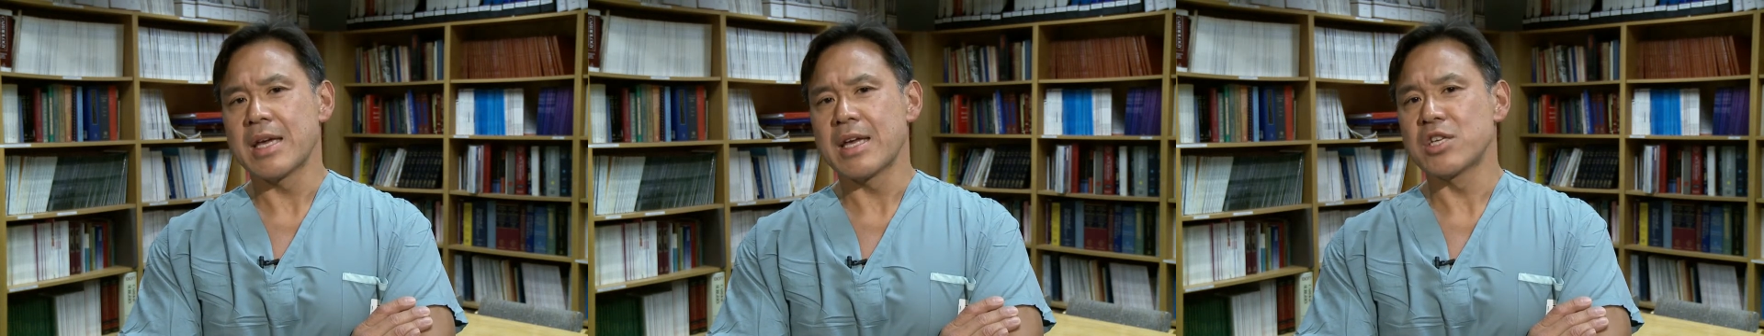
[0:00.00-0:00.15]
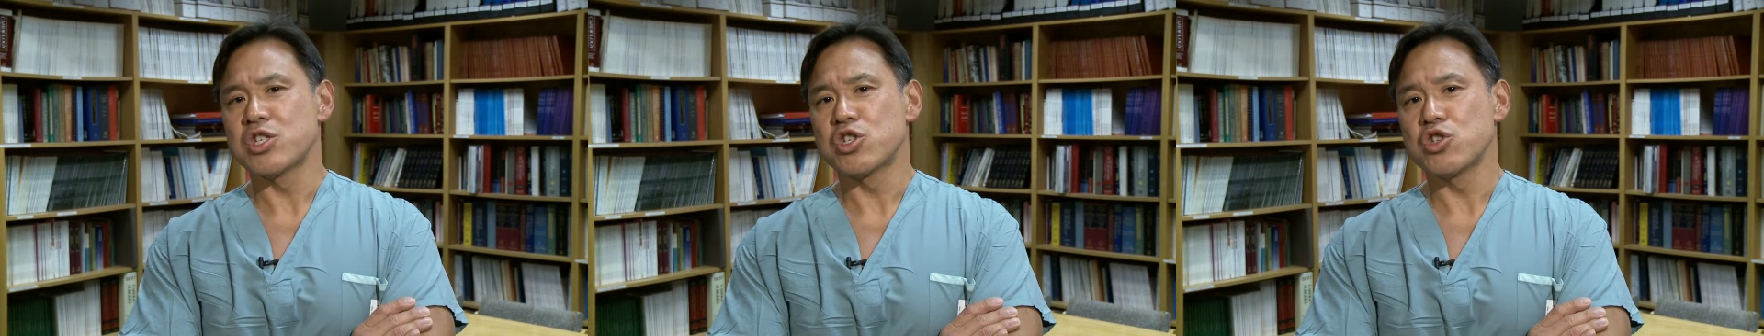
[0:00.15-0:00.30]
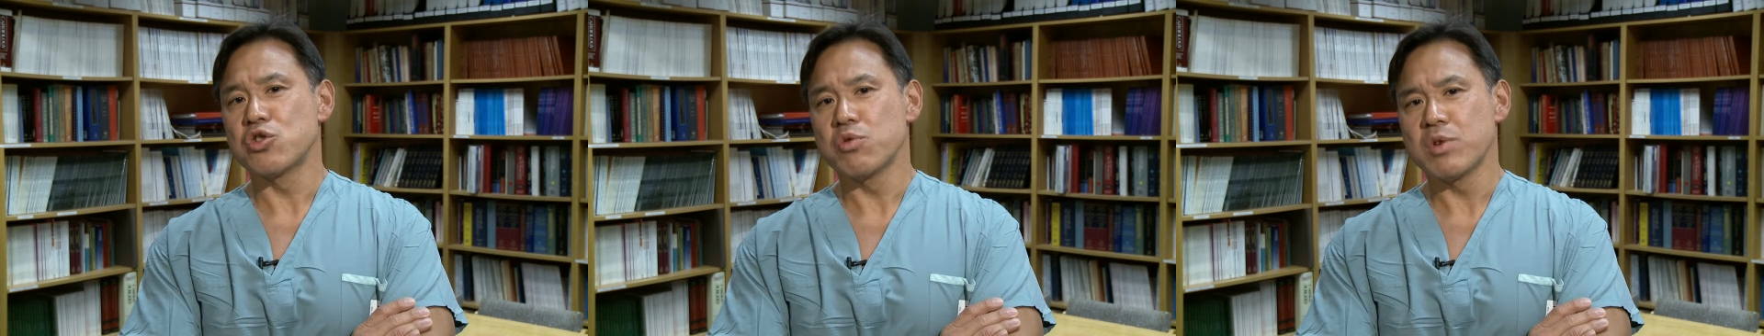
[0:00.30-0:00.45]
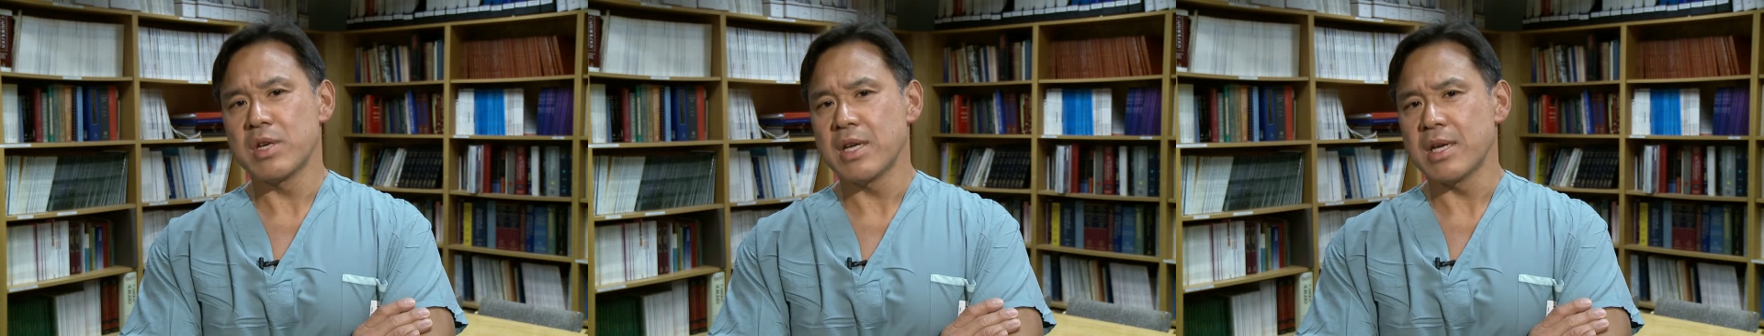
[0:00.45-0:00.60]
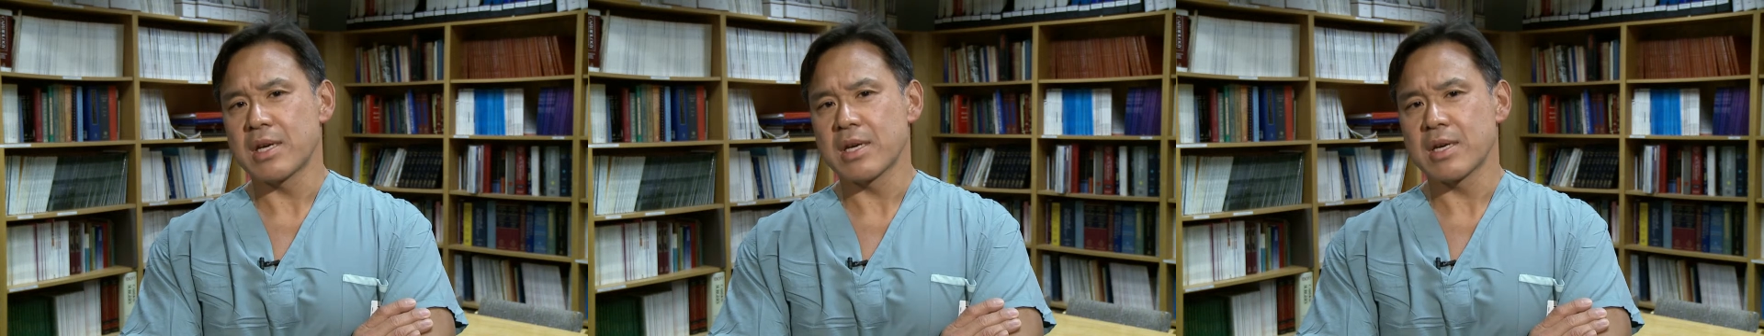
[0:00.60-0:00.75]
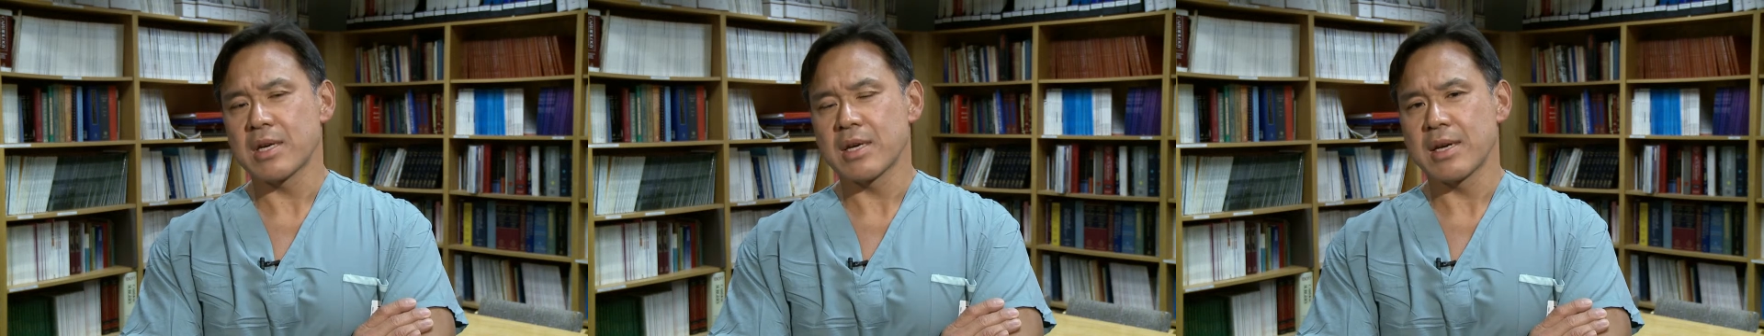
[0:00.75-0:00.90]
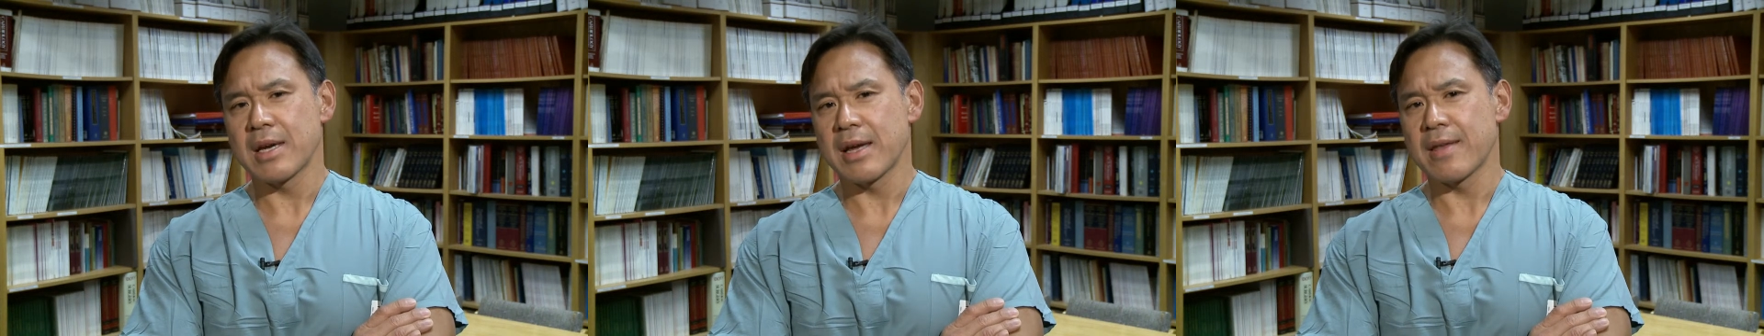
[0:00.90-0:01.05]
is unique
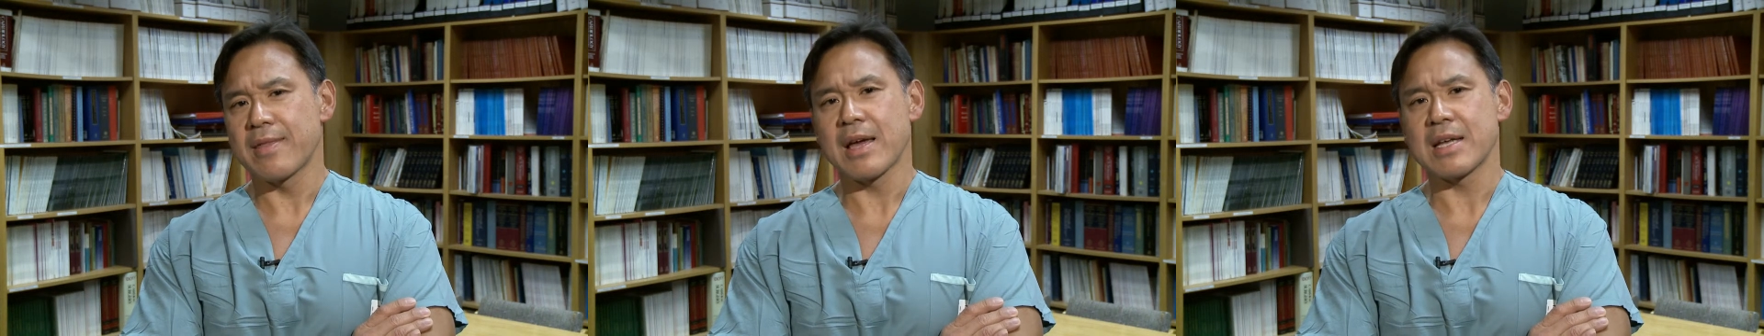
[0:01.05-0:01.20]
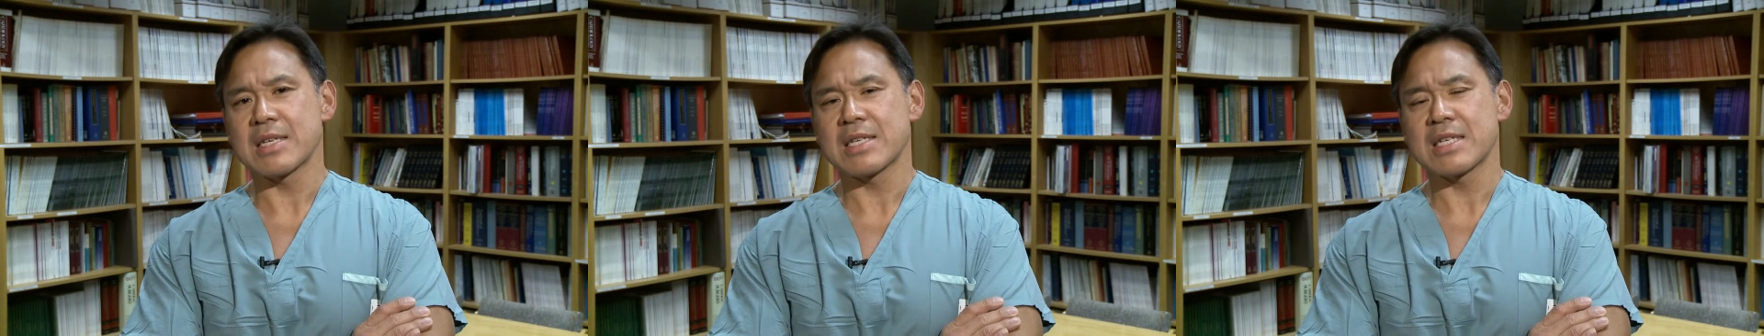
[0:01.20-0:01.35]
in that